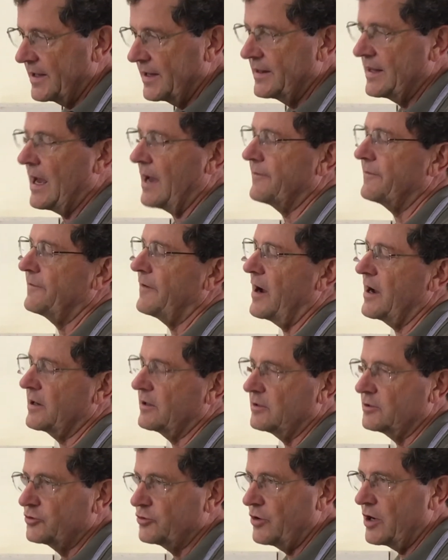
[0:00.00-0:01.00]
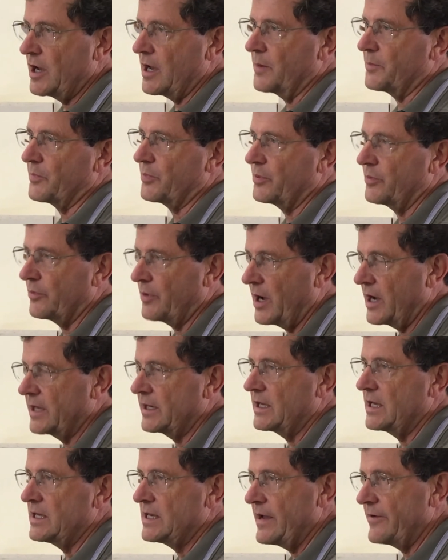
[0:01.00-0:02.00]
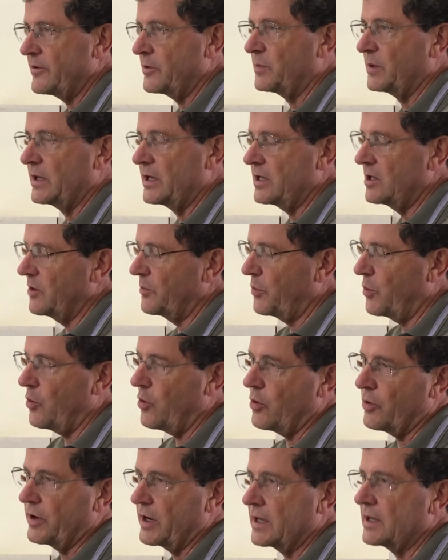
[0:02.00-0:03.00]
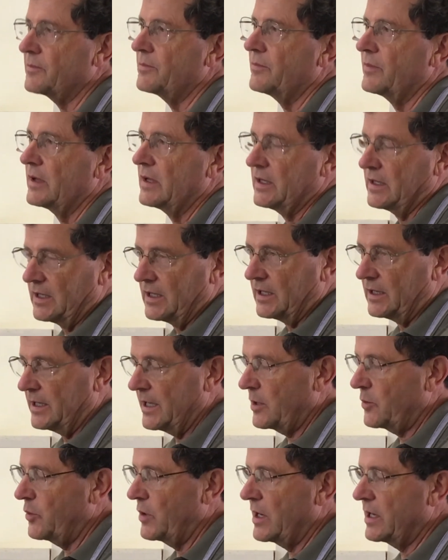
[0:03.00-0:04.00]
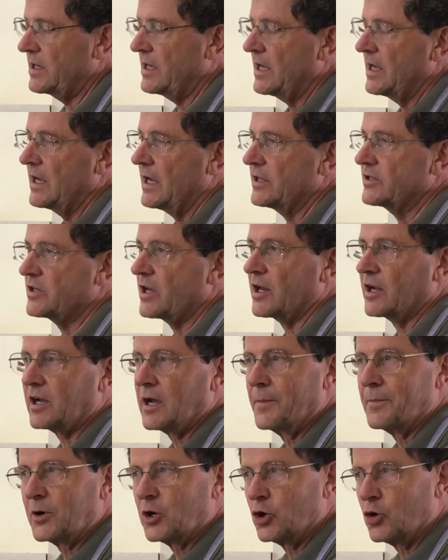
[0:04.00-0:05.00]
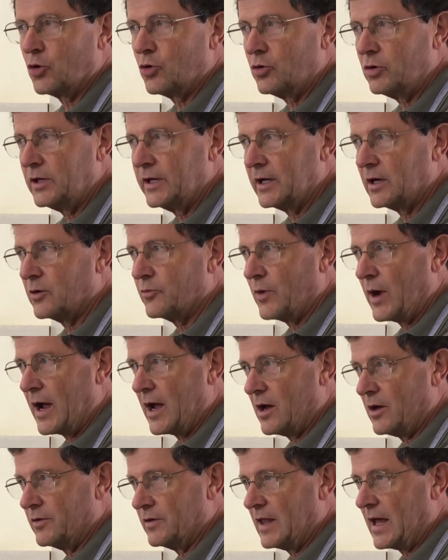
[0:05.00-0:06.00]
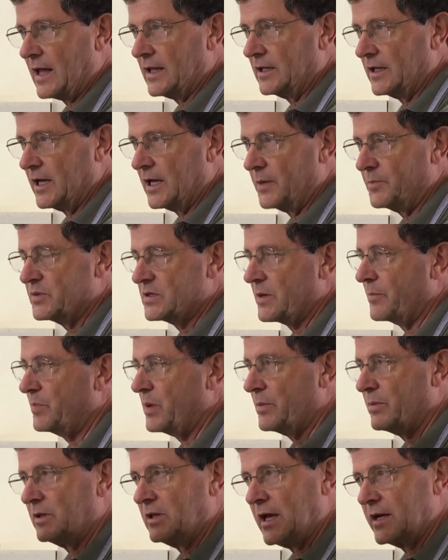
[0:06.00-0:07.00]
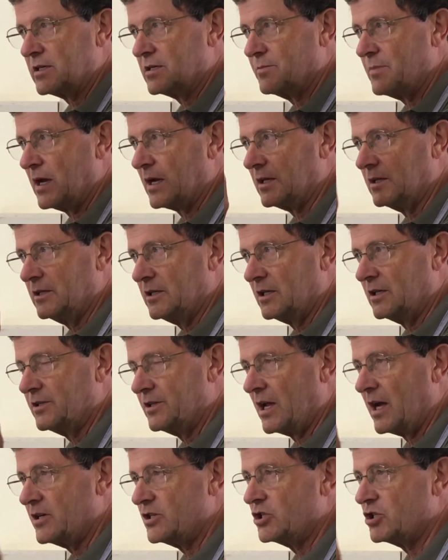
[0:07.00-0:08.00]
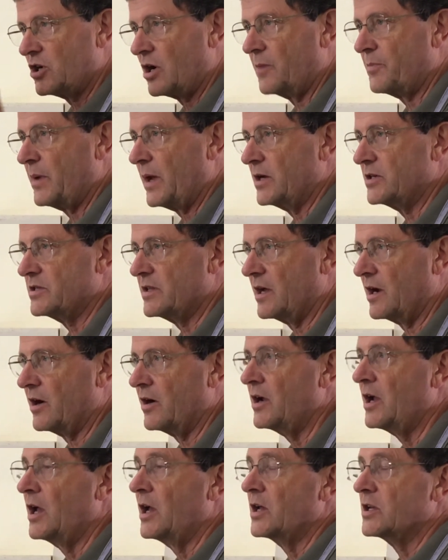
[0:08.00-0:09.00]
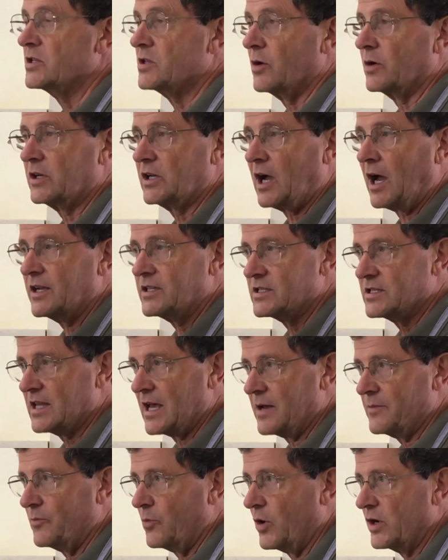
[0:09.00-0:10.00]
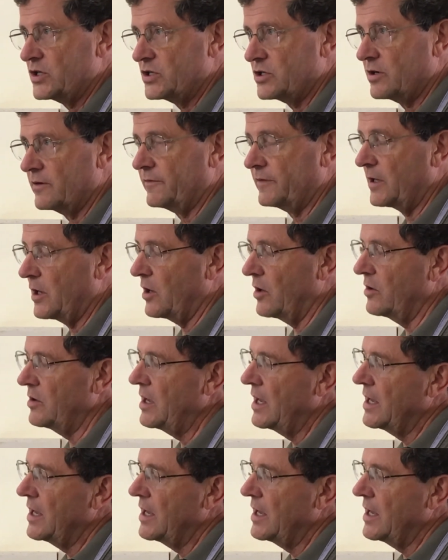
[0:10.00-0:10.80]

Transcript: That final drip, right? Inevitably, you're pouring liquid. It's going to come curling around that lip. Some people like to make a little nice sharp edge there, so it cuts that moisture flow.